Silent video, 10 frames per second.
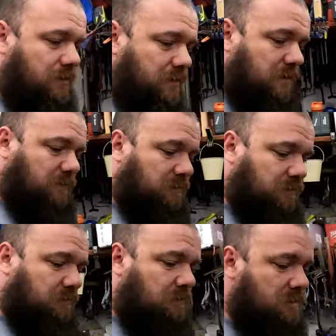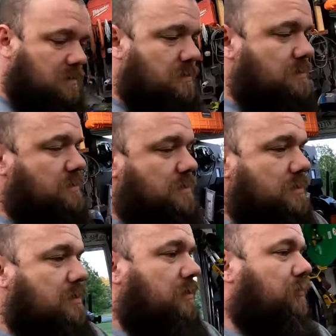I have some,
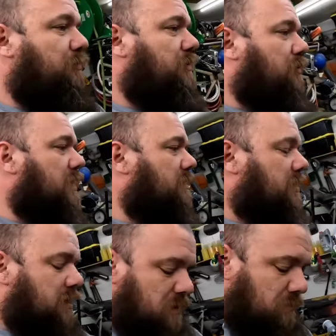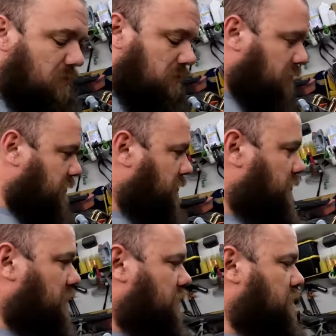a little bit of wiring I can mess with,
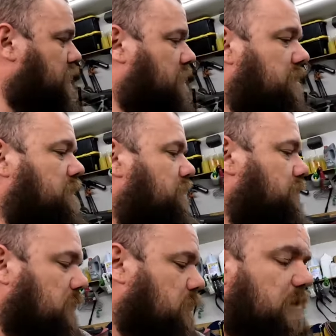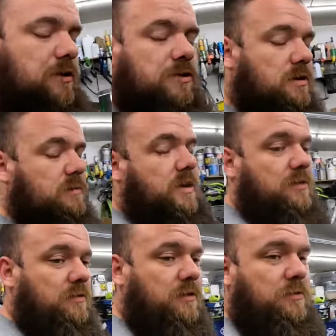but we're getting straight away.
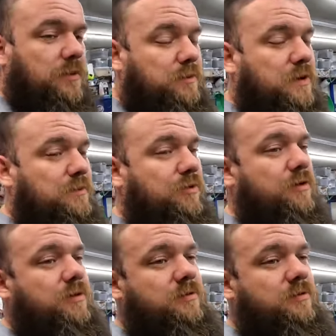I'm going to put the bumper on.